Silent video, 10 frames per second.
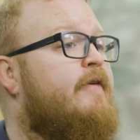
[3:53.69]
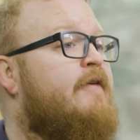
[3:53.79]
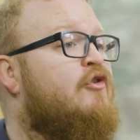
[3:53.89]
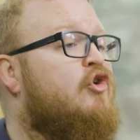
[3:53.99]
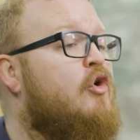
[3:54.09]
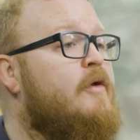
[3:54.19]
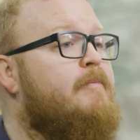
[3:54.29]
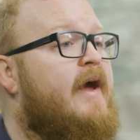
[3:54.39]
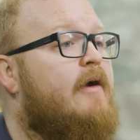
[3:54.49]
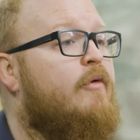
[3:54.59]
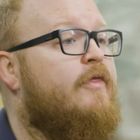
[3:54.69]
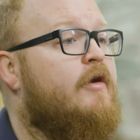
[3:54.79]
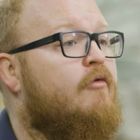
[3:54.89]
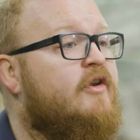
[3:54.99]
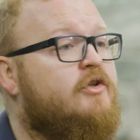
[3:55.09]
If you're going back with an
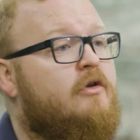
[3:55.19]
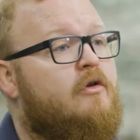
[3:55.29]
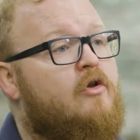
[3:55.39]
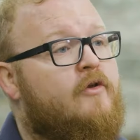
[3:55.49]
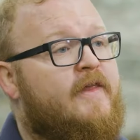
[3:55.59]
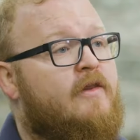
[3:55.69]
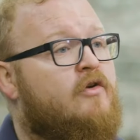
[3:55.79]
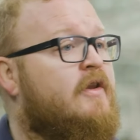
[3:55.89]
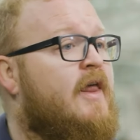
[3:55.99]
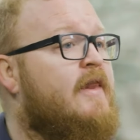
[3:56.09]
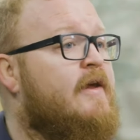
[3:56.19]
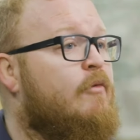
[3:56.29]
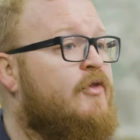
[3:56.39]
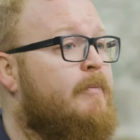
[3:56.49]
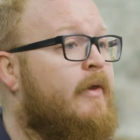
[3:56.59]
original look that looked a lot like
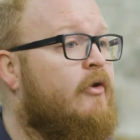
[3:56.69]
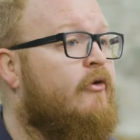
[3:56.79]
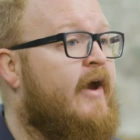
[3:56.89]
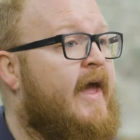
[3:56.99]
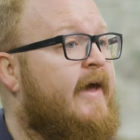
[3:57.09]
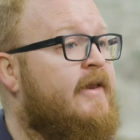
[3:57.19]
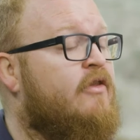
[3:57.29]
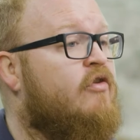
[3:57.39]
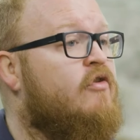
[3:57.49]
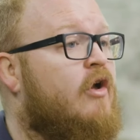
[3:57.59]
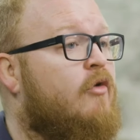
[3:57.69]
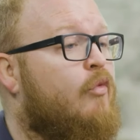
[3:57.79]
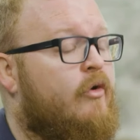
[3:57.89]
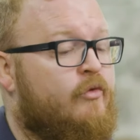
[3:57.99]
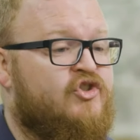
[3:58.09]
what the builder had installed,
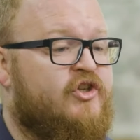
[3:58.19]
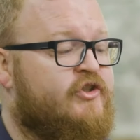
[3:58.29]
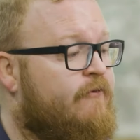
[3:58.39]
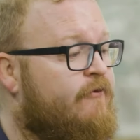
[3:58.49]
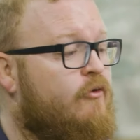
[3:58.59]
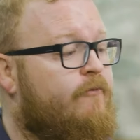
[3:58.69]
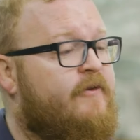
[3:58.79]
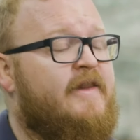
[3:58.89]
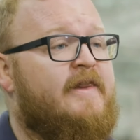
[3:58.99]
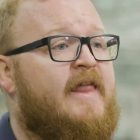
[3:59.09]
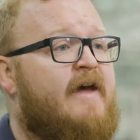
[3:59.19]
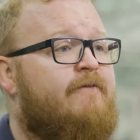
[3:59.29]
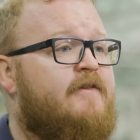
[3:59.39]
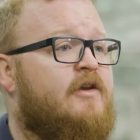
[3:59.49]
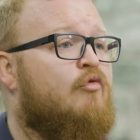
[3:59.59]
where it was just a few feet
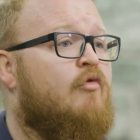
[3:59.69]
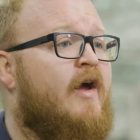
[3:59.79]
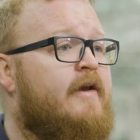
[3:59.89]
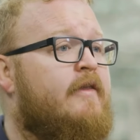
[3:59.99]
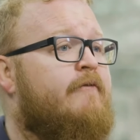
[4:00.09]
left and right of